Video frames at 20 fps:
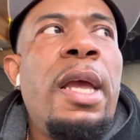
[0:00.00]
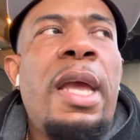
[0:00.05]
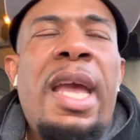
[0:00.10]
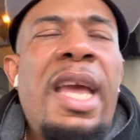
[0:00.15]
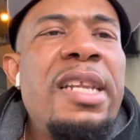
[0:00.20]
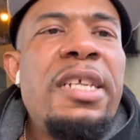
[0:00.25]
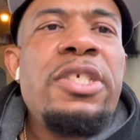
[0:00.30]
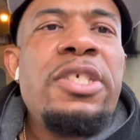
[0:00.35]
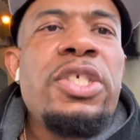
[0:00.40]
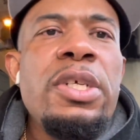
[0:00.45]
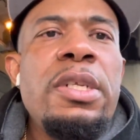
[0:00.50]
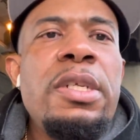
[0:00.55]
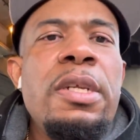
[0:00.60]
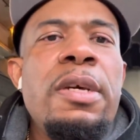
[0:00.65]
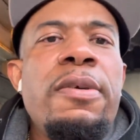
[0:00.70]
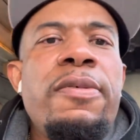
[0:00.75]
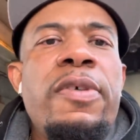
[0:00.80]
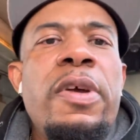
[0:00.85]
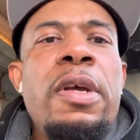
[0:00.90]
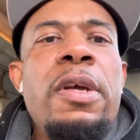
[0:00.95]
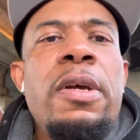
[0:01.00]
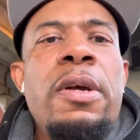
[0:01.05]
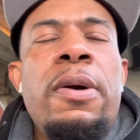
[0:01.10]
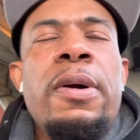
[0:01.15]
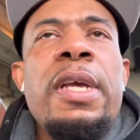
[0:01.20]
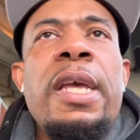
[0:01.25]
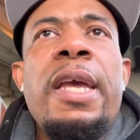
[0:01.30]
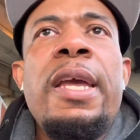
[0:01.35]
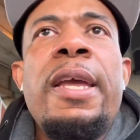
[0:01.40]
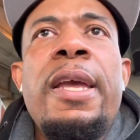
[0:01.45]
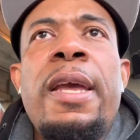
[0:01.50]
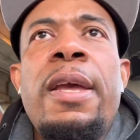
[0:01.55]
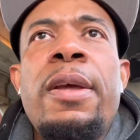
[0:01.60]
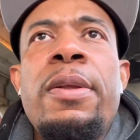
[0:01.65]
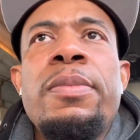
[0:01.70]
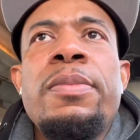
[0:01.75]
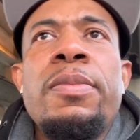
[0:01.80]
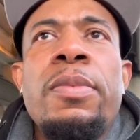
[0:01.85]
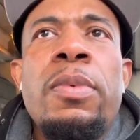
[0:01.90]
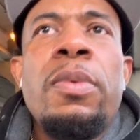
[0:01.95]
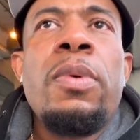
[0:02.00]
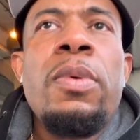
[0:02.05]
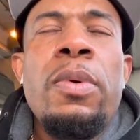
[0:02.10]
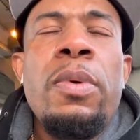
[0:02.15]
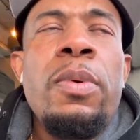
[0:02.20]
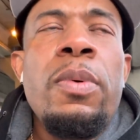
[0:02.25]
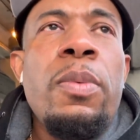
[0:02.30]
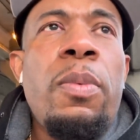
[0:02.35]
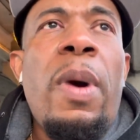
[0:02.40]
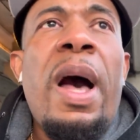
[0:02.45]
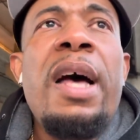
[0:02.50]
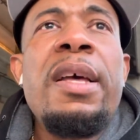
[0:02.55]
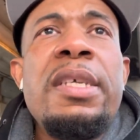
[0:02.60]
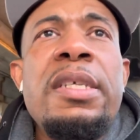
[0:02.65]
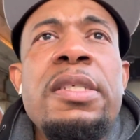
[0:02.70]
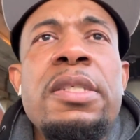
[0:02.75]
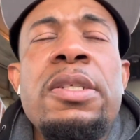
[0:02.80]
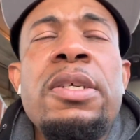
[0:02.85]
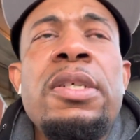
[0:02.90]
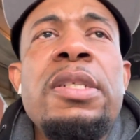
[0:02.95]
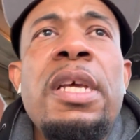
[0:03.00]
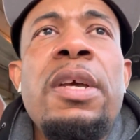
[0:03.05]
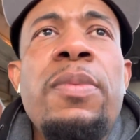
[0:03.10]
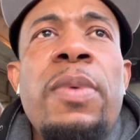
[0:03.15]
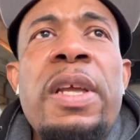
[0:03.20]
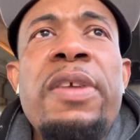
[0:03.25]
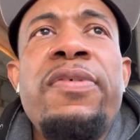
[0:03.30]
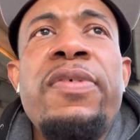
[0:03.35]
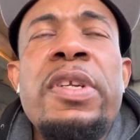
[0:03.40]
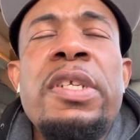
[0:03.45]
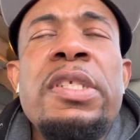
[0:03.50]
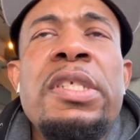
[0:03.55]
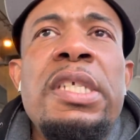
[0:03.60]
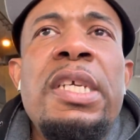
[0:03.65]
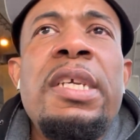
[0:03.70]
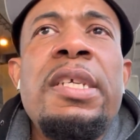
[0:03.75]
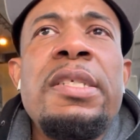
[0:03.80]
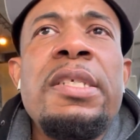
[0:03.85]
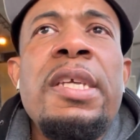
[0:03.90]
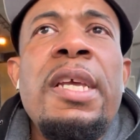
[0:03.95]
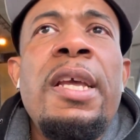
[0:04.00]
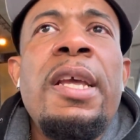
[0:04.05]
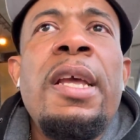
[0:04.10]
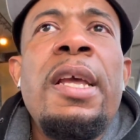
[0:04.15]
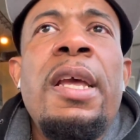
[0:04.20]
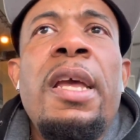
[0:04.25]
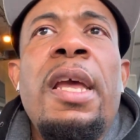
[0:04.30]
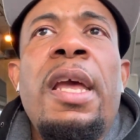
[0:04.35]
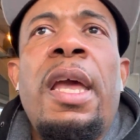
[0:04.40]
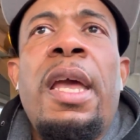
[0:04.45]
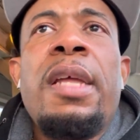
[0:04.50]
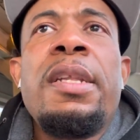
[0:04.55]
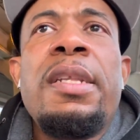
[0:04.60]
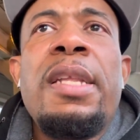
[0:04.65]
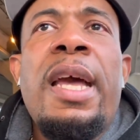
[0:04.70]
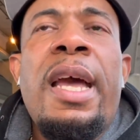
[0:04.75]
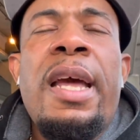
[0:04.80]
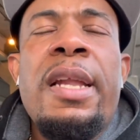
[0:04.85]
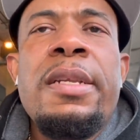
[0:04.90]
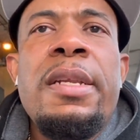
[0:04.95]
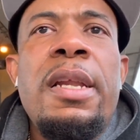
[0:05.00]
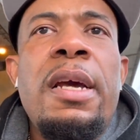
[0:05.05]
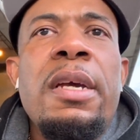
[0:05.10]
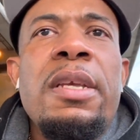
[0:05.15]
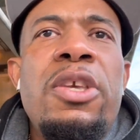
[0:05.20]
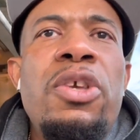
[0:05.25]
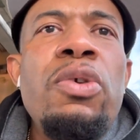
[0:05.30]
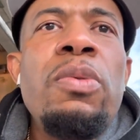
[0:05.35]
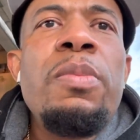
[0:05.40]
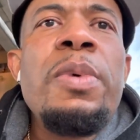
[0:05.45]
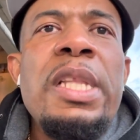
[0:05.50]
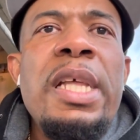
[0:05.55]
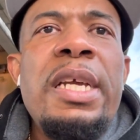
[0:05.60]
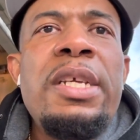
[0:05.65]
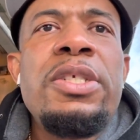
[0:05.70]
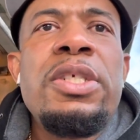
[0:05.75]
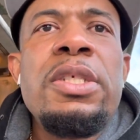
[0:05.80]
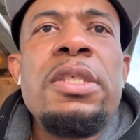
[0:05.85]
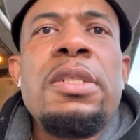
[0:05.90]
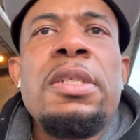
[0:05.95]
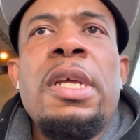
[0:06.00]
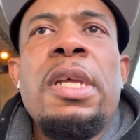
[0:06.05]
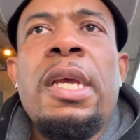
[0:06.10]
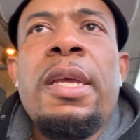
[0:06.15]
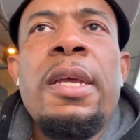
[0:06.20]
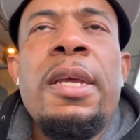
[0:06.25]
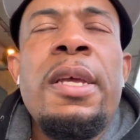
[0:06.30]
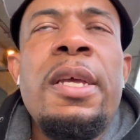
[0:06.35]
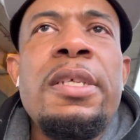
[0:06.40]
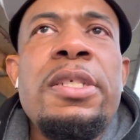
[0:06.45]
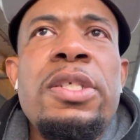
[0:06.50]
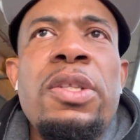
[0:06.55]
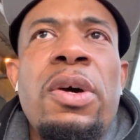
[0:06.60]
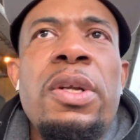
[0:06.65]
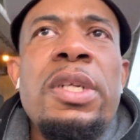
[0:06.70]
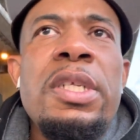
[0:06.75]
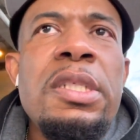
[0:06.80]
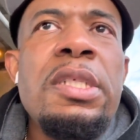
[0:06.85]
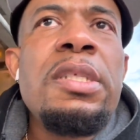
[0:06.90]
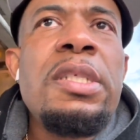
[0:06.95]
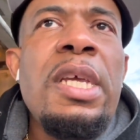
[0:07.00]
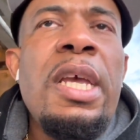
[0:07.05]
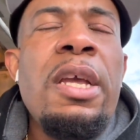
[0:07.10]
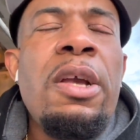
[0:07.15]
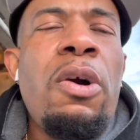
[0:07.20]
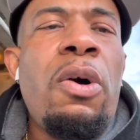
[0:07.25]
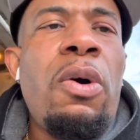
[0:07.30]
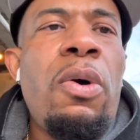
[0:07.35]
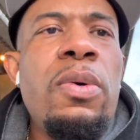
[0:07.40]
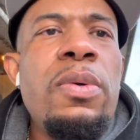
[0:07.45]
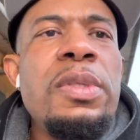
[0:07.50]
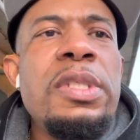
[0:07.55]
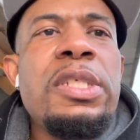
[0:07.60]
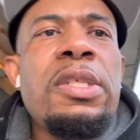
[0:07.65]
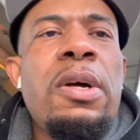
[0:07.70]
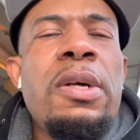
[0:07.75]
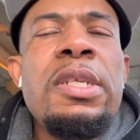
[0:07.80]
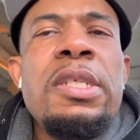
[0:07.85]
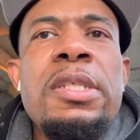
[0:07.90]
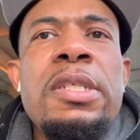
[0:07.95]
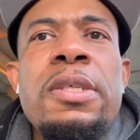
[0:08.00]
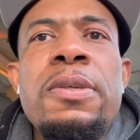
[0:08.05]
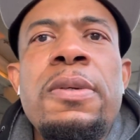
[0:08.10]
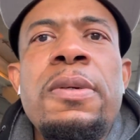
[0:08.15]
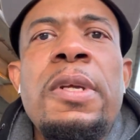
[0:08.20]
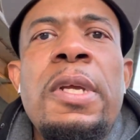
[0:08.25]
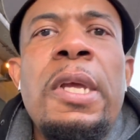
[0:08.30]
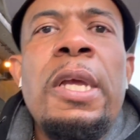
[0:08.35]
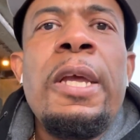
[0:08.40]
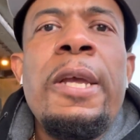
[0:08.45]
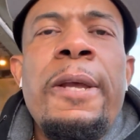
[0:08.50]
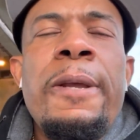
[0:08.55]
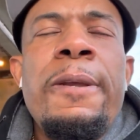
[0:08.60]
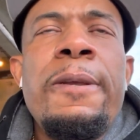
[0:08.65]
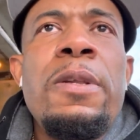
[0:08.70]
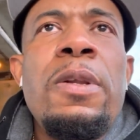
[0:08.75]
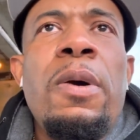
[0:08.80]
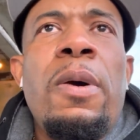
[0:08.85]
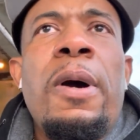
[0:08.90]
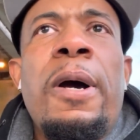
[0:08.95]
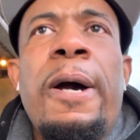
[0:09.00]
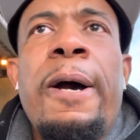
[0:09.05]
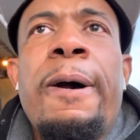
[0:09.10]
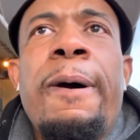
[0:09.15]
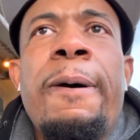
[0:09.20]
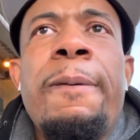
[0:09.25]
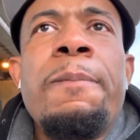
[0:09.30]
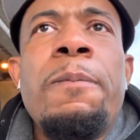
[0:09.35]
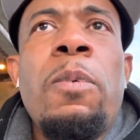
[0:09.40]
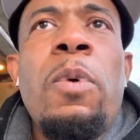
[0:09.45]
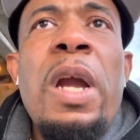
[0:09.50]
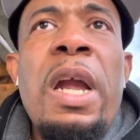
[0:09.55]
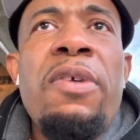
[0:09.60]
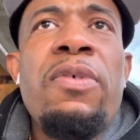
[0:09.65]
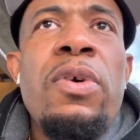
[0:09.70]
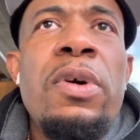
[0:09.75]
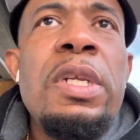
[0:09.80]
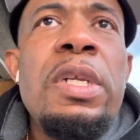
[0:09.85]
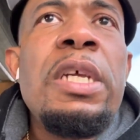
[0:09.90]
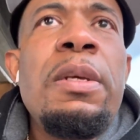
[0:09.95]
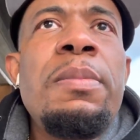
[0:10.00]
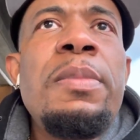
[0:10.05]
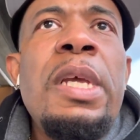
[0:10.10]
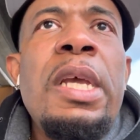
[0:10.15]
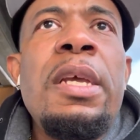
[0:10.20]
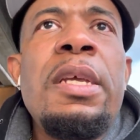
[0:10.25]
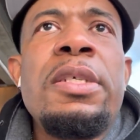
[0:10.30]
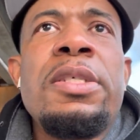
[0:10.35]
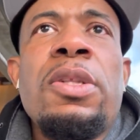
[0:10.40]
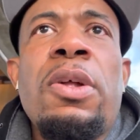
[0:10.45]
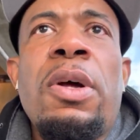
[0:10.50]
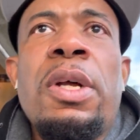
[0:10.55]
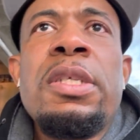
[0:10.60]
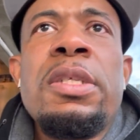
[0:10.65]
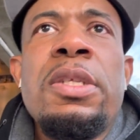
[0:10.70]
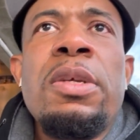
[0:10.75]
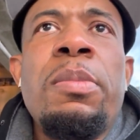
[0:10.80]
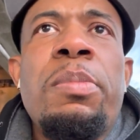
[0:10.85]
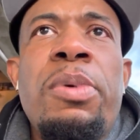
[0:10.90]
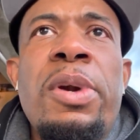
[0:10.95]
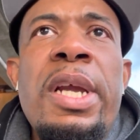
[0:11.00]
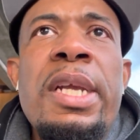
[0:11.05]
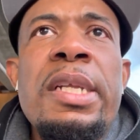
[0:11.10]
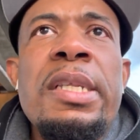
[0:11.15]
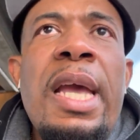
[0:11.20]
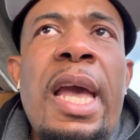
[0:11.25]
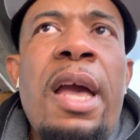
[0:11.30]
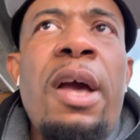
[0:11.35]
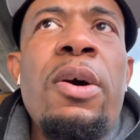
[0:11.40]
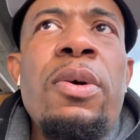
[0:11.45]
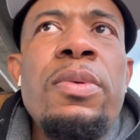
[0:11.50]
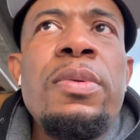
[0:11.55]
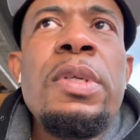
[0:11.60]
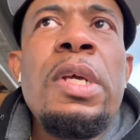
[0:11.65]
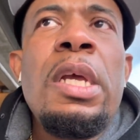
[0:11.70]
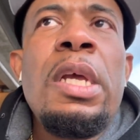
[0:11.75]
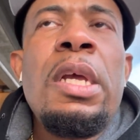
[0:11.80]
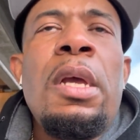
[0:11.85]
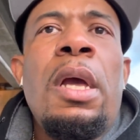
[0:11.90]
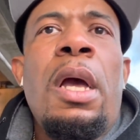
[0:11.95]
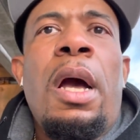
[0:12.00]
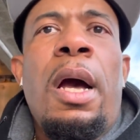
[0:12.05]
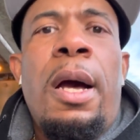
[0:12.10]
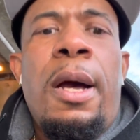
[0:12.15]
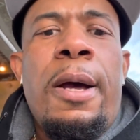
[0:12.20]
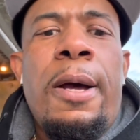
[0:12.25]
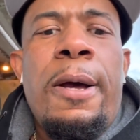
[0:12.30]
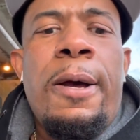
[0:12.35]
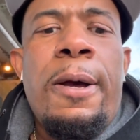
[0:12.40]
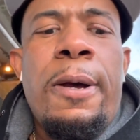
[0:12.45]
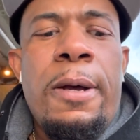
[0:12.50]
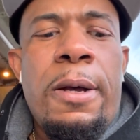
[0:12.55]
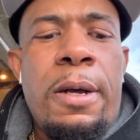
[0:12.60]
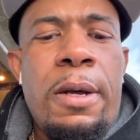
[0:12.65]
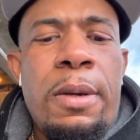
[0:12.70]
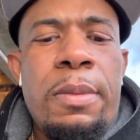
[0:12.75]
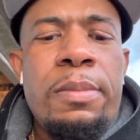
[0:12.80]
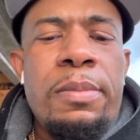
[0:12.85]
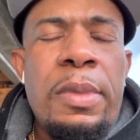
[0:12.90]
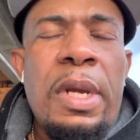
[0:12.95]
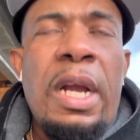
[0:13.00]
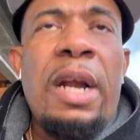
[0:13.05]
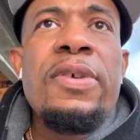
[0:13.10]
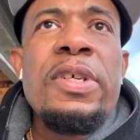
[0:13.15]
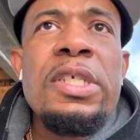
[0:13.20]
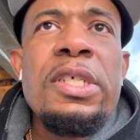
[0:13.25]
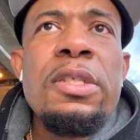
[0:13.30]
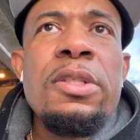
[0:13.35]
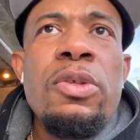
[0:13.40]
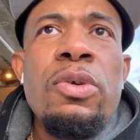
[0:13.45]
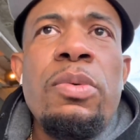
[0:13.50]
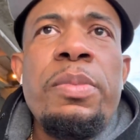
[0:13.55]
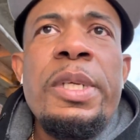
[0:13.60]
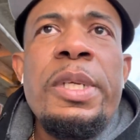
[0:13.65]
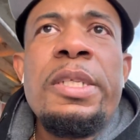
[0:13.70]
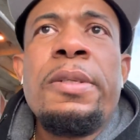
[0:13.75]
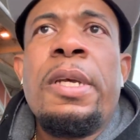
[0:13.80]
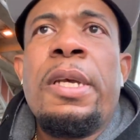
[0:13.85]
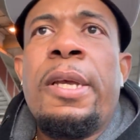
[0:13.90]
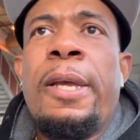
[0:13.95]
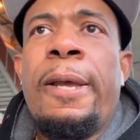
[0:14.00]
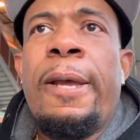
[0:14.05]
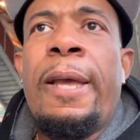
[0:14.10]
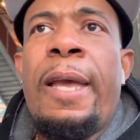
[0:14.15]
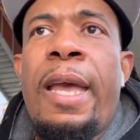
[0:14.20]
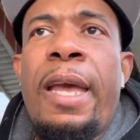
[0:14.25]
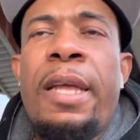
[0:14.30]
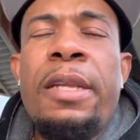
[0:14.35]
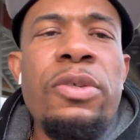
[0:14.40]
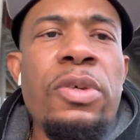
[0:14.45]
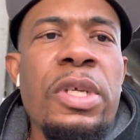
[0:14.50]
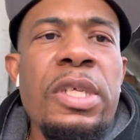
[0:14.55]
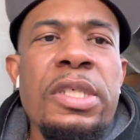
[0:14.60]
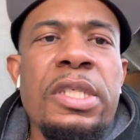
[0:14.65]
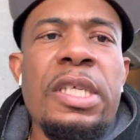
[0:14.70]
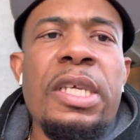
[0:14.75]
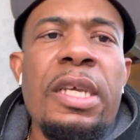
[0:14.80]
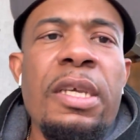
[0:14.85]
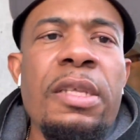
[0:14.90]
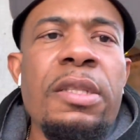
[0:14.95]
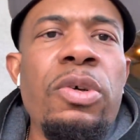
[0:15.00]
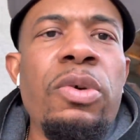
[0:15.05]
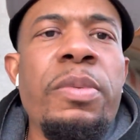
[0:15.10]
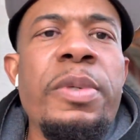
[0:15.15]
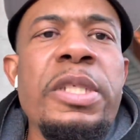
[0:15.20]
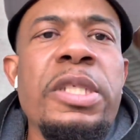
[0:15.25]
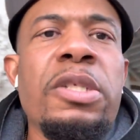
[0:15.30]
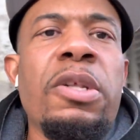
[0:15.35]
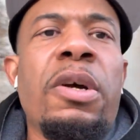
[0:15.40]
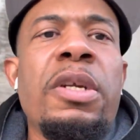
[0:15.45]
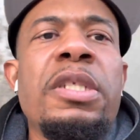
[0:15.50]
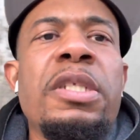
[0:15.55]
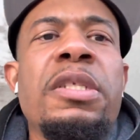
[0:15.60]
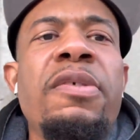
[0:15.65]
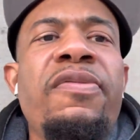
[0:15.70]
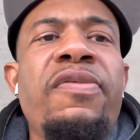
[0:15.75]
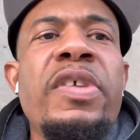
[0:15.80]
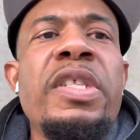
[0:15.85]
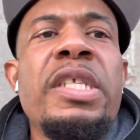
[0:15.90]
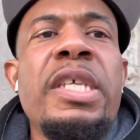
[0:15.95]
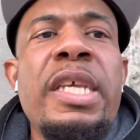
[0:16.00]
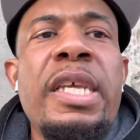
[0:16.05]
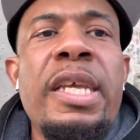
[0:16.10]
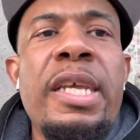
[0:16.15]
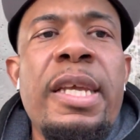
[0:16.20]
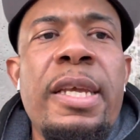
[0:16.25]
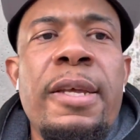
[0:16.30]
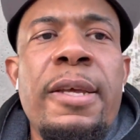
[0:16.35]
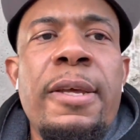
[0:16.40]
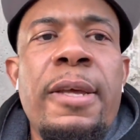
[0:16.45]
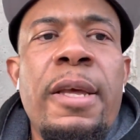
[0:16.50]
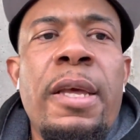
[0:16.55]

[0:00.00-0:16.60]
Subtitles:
And he shouldn't have, okay? And while he stood there and waited for the seats, that accumulation, it started to take hold, it started to, you know, wear on him. He started to break down Erickson Lubin. And you can see Lubin started to fatigue.